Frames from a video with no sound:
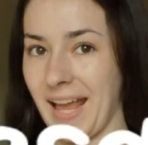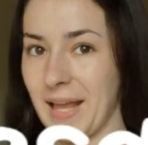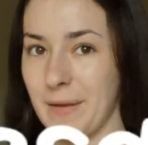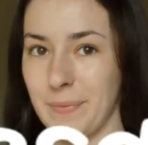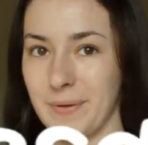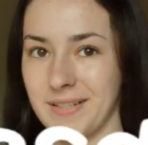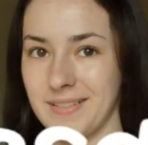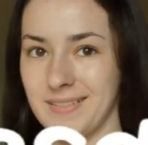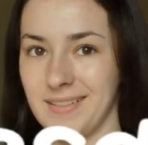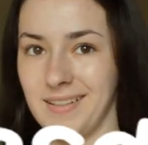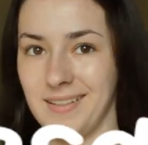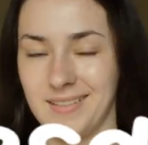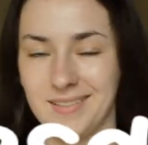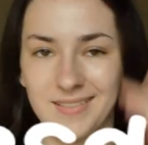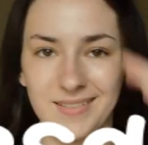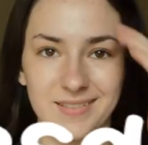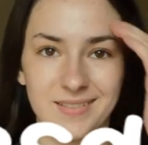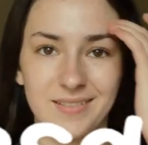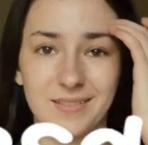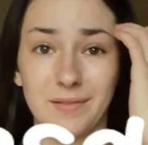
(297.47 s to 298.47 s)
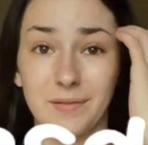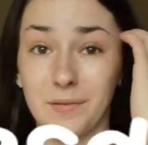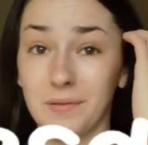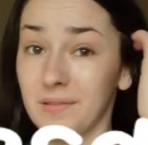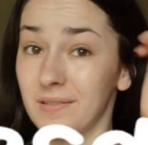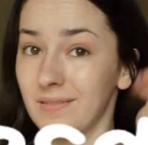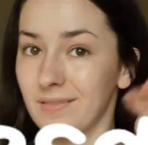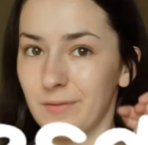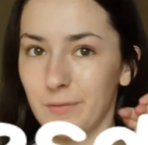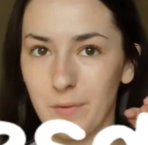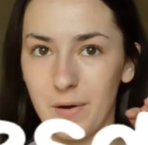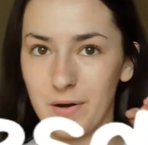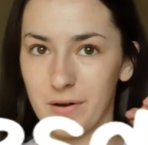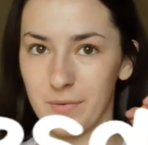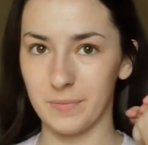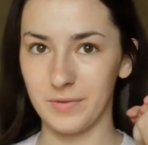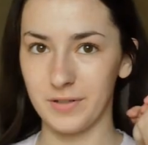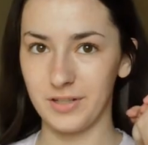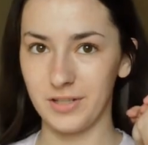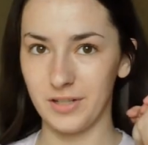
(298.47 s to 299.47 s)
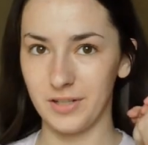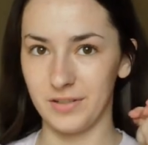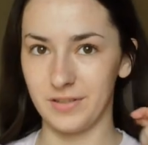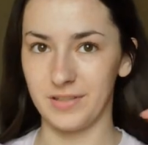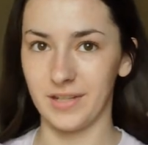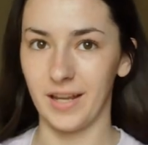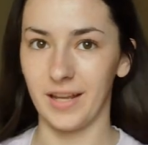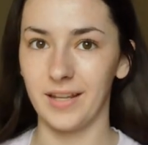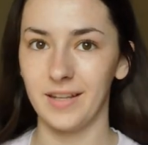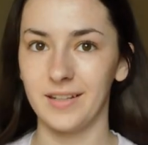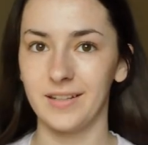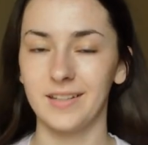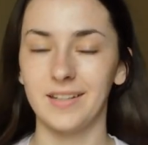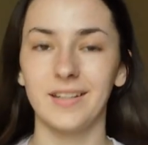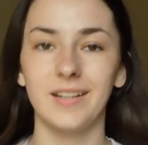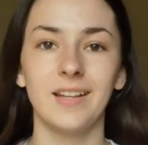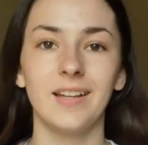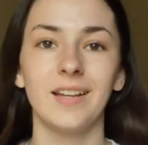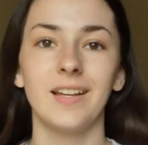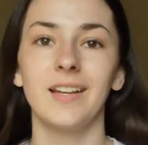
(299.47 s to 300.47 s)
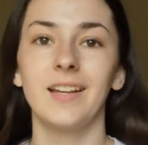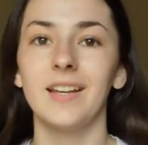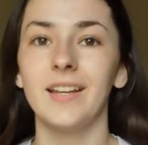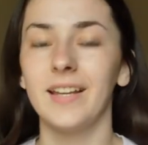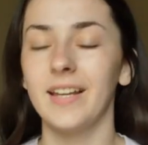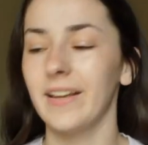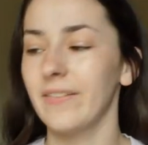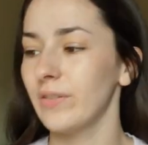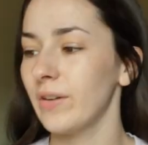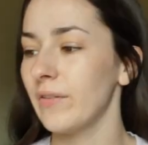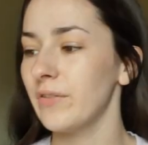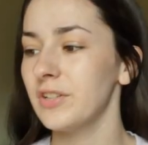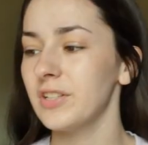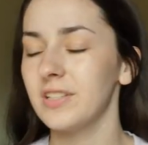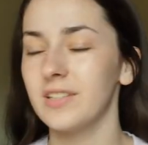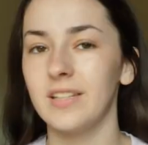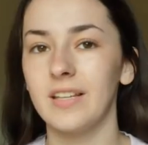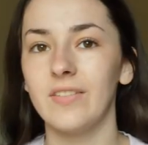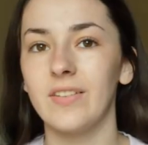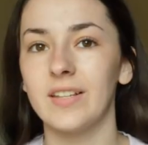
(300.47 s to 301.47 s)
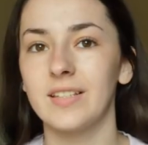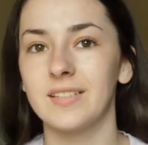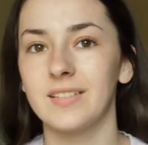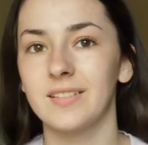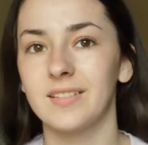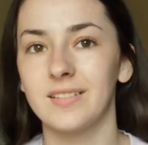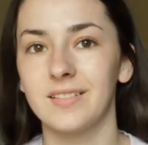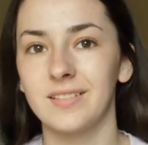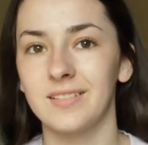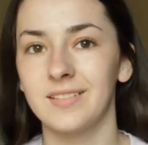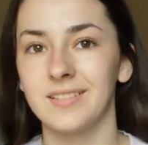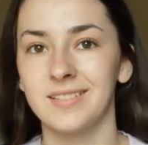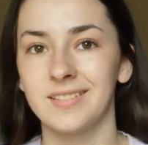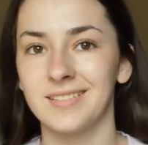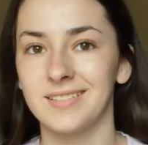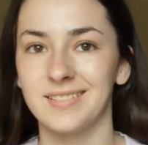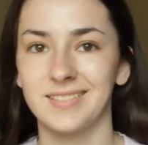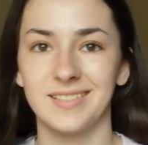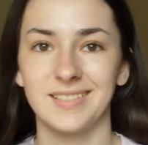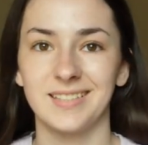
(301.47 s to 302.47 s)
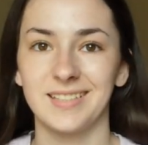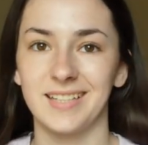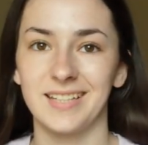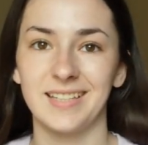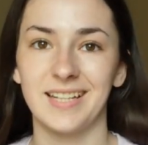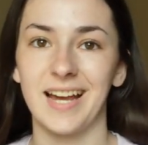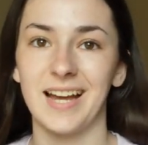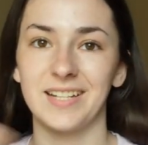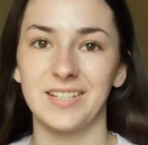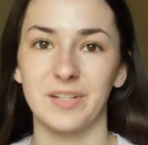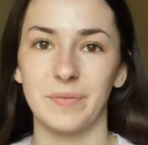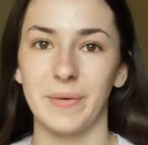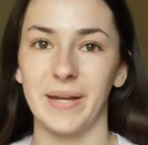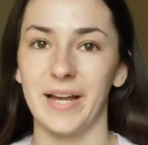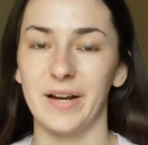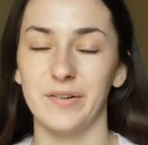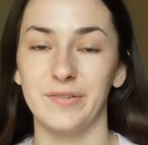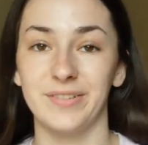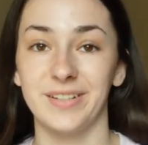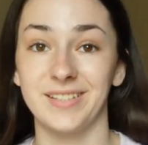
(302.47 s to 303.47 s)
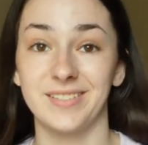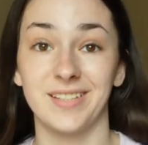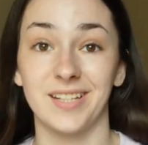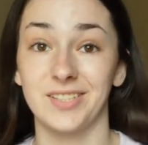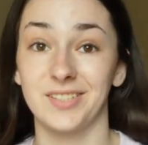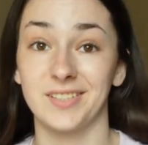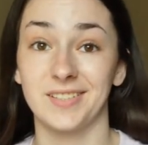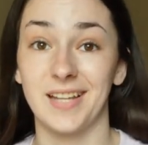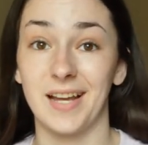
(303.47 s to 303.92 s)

Hey besties, welcome to Tuesday. If you ever just see this attached to my outfits, so that's